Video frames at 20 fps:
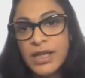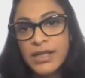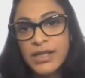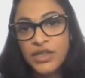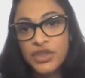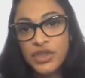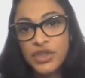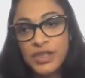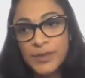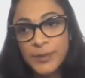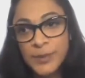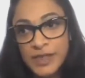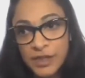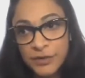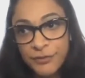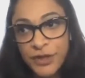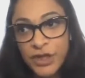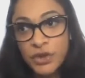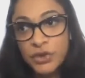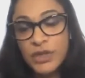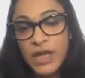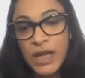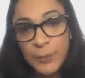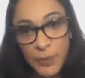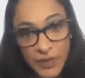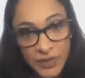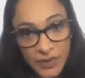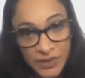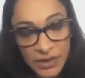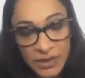It's just specific to that
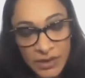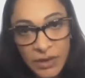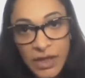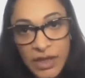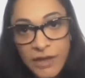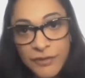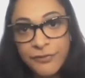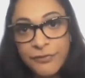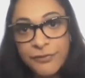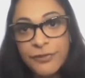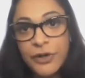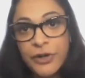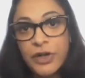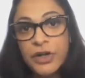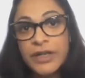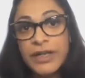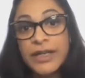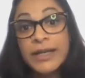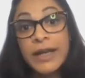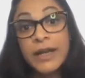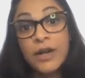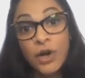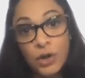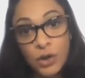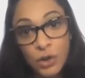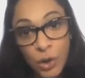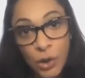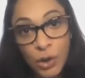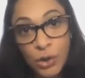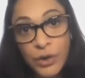person. If he
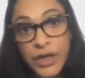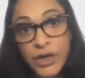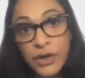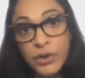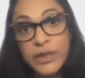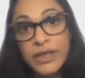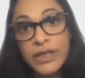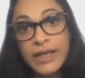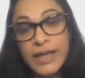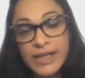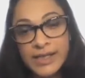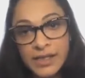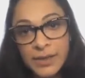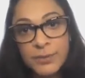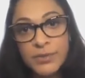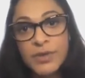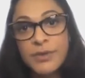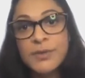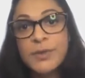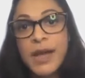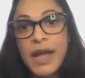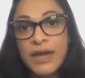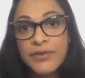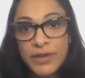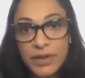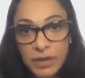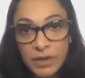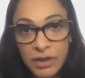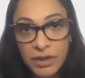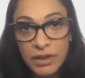cannot tolerate or he gets symptoms by
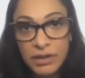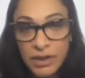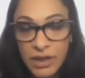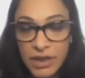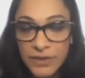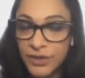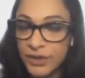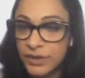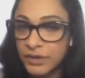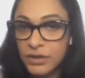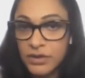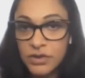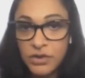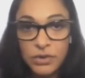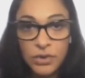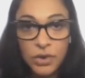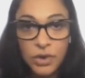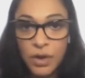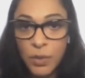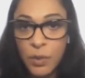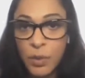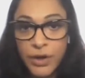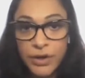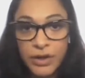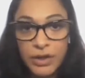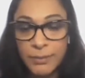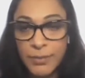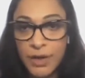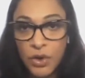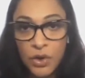having curd in the evening, then avoid
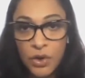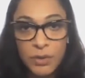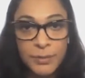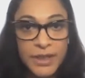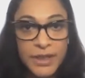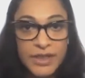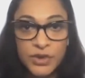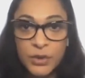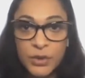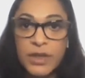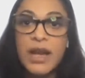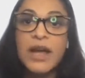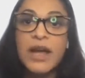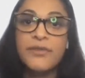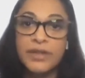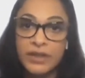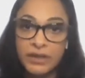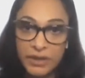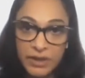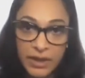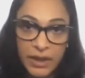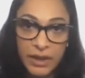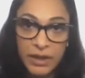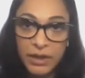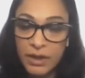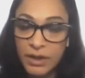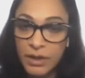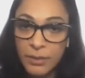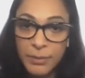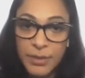it by all means. You can have it in the day.
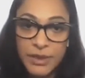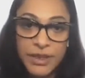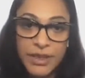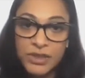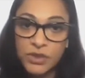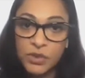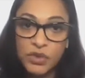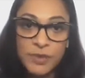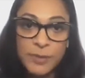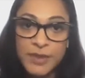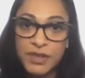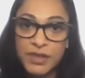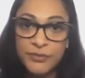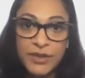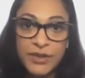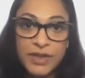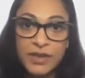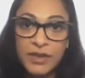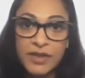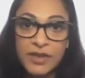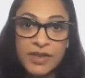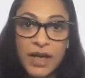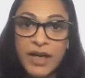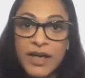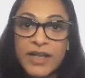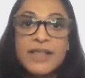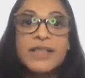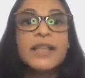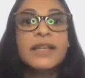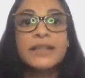But there's no specific
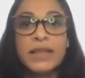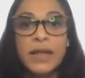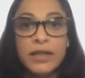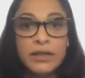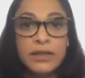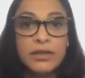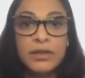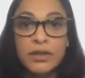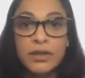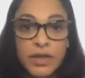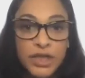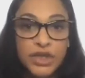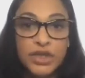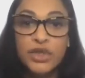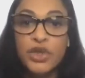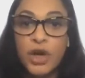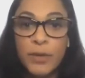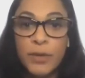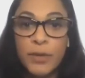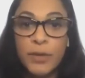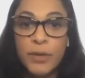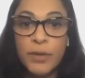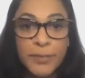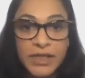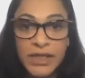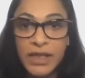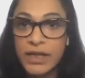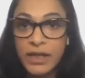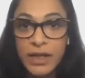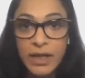study saying that it should not be
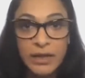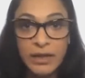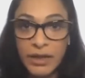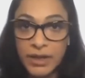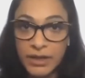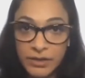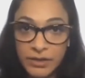taken at night.